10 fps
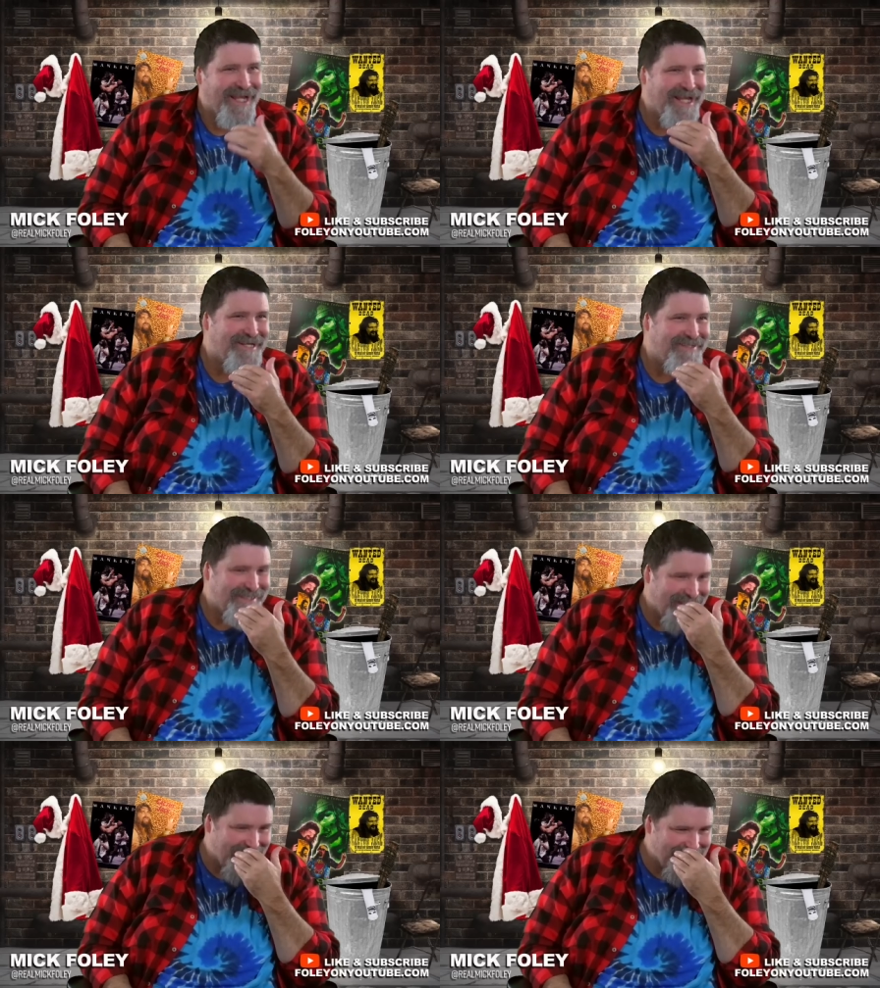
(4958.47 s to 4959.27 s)

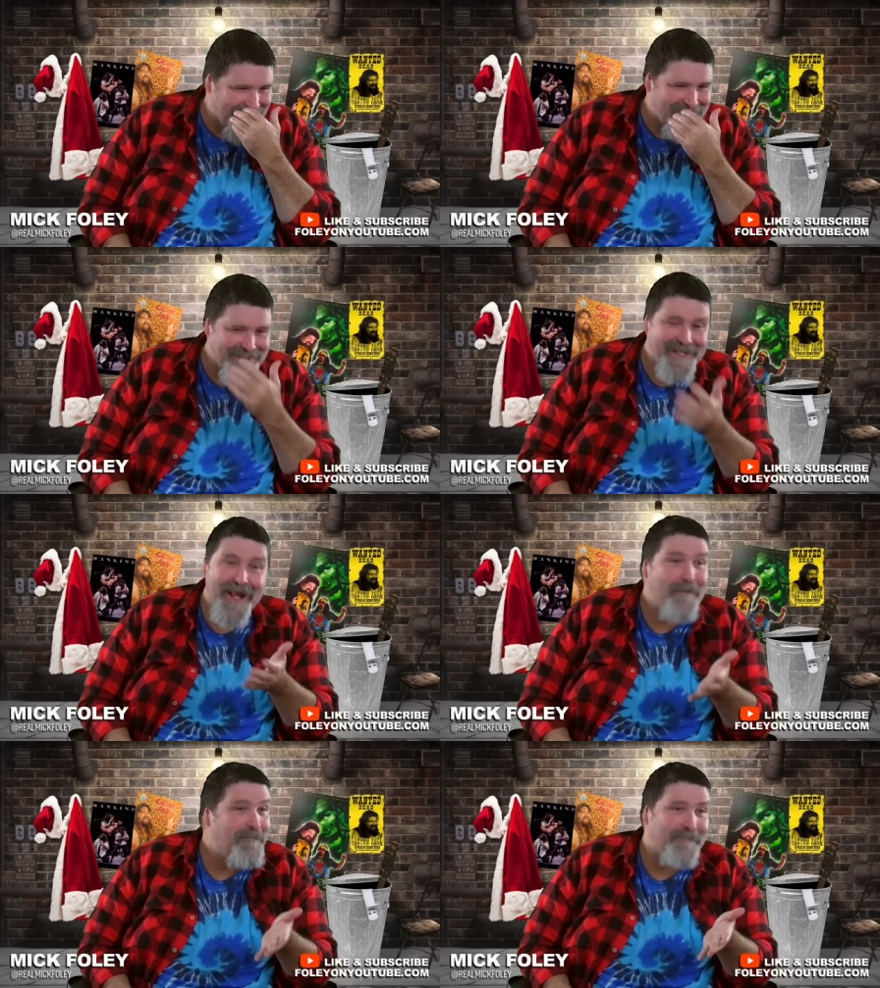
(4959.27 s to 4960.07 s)
which I thought was a
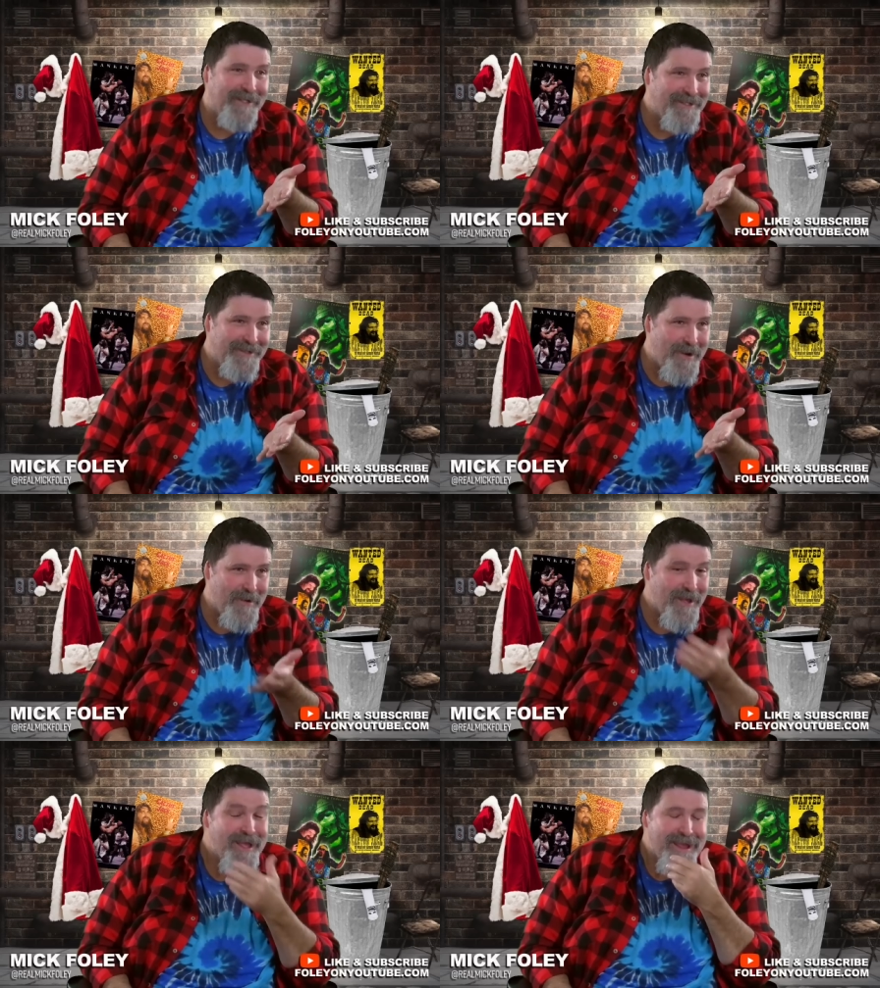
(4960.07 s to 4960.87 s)
compliment. You yes,
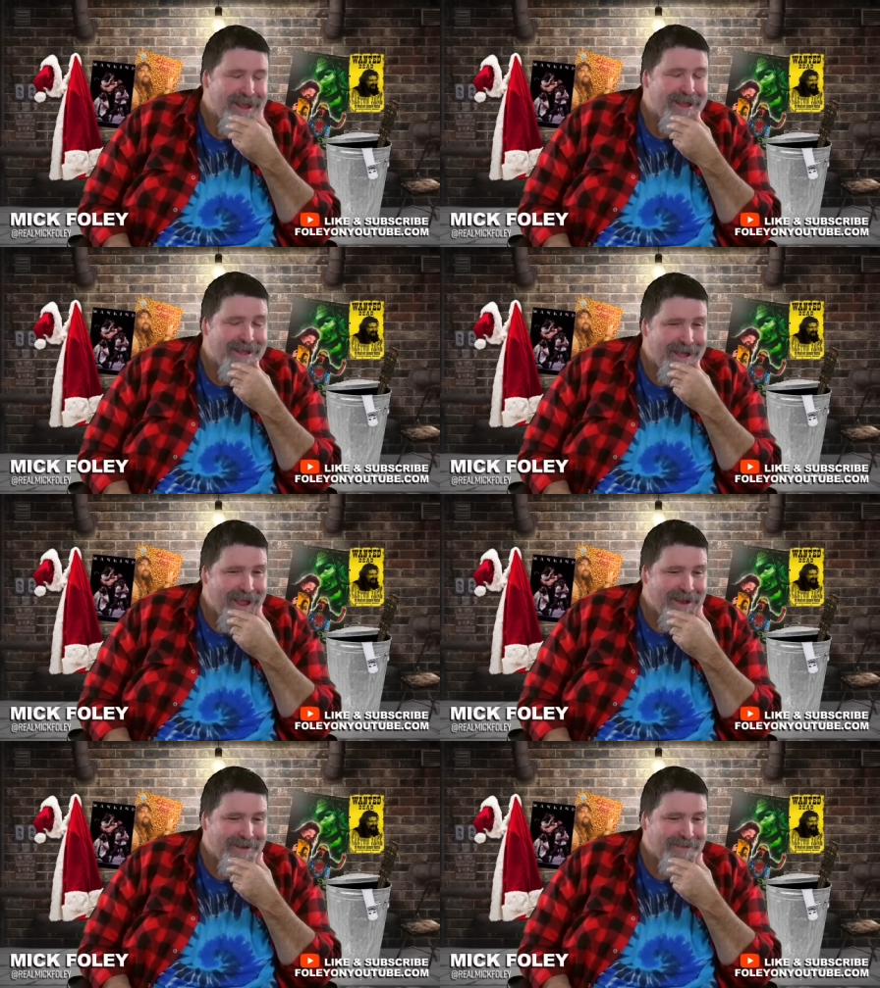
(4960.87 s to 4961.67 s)
know, of course. I
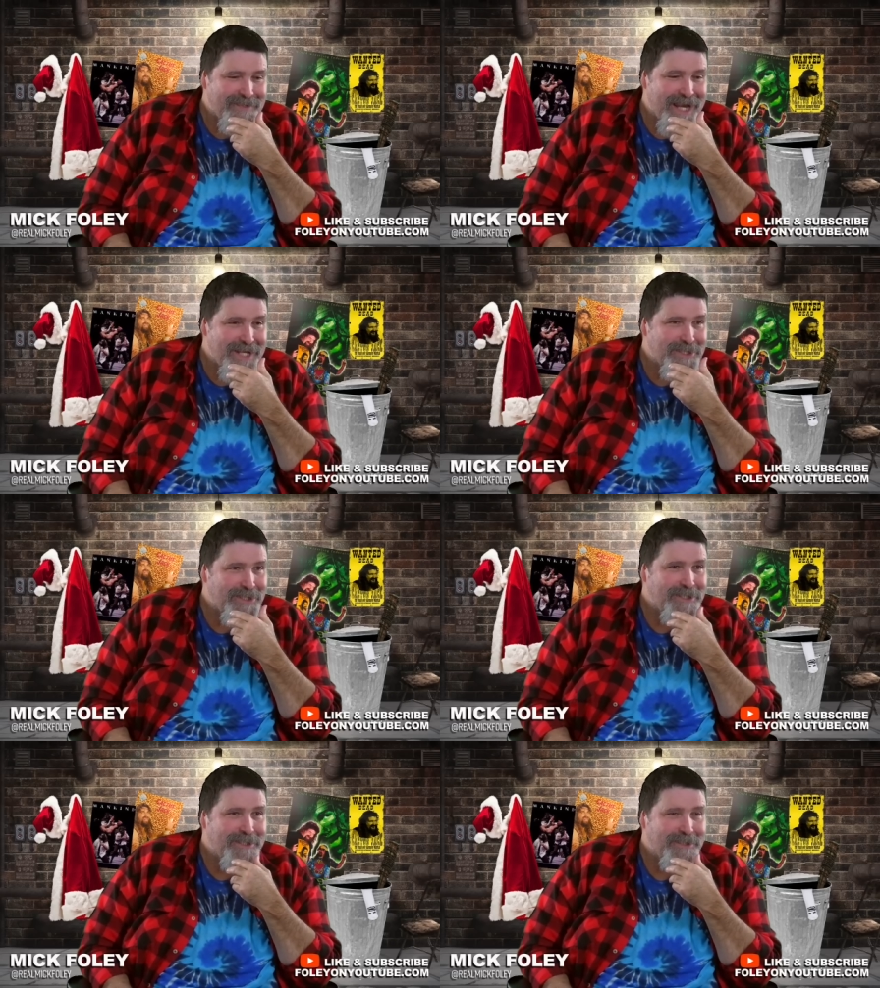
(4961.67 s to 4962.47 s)
hadn't
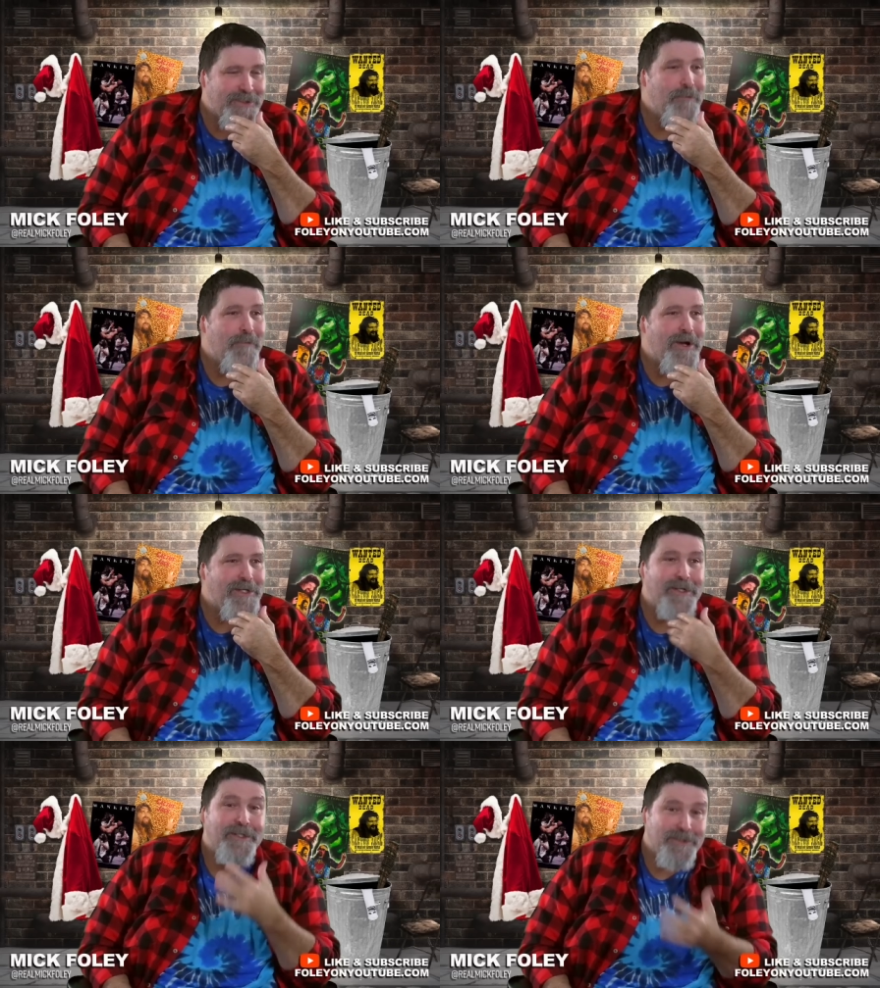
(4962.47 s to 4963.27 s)
changed too much.
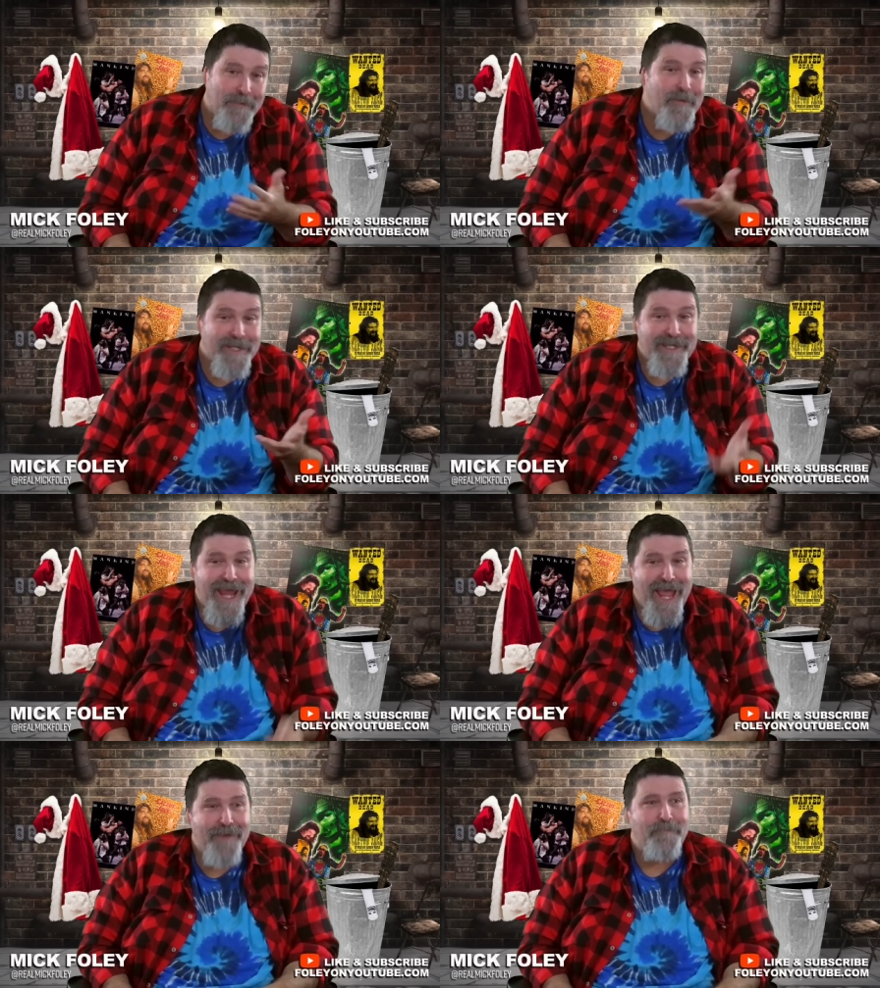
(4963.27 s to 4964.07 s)
In some ways, I
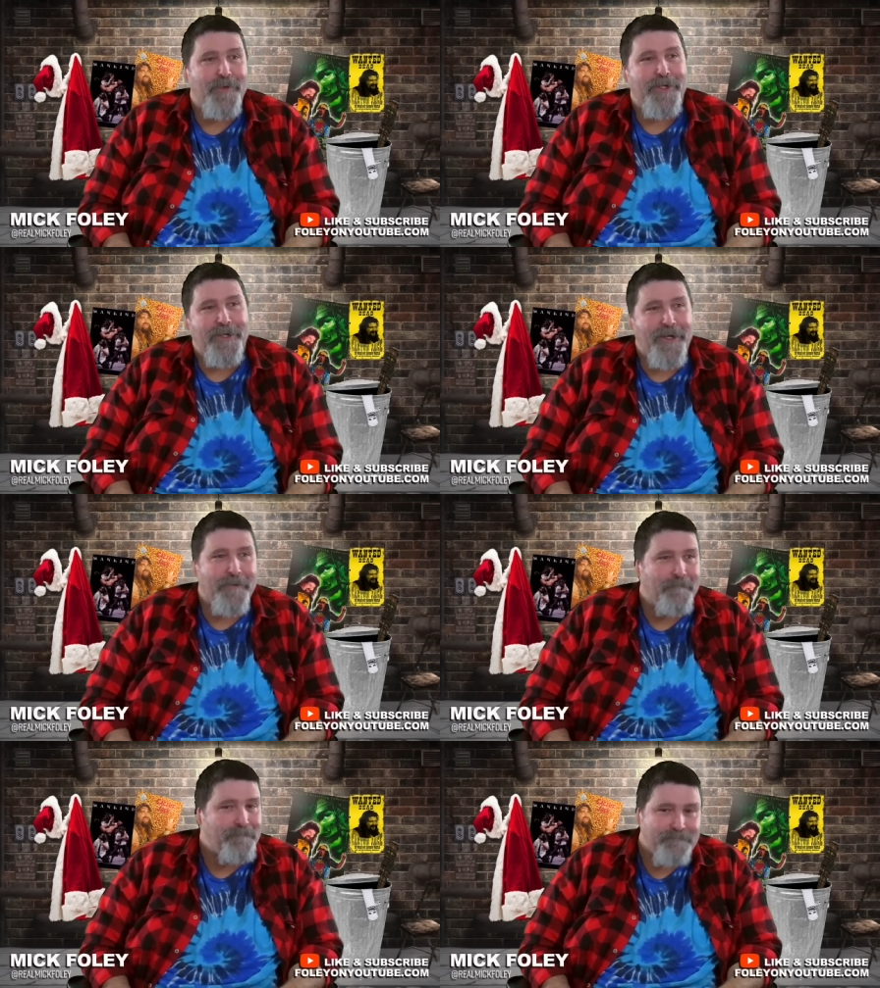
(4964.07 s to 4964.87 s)
had, but
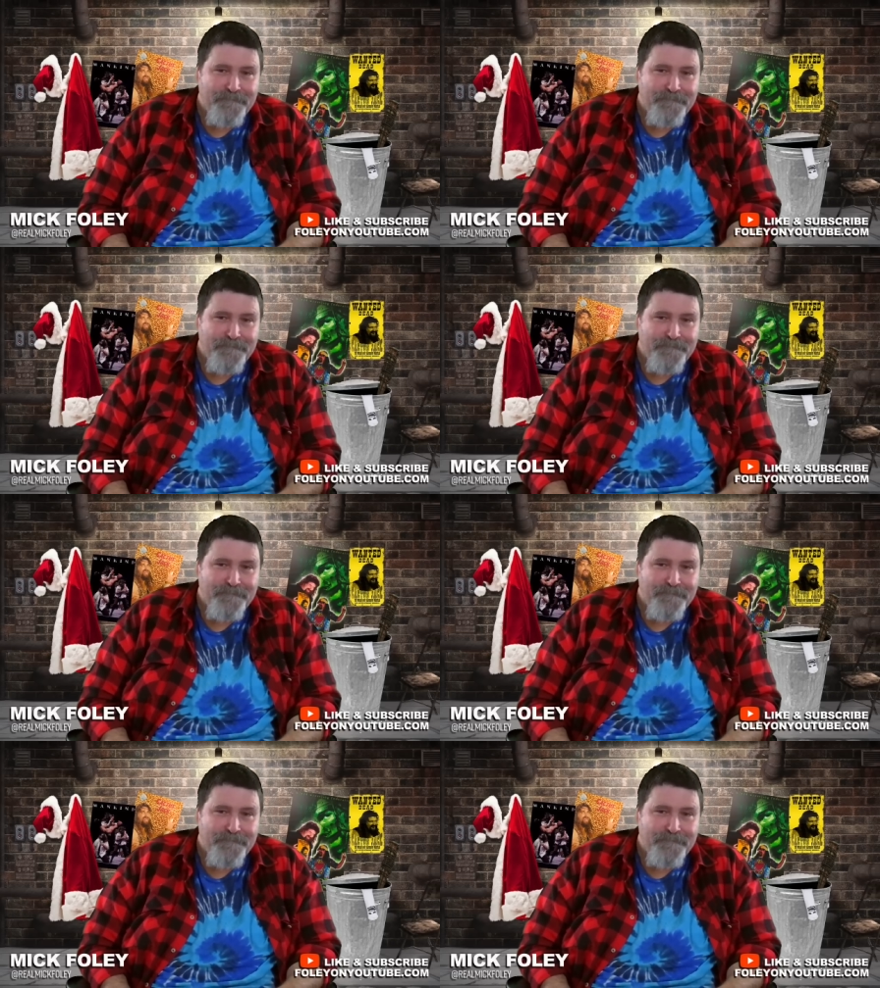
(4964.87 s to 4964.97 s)
um,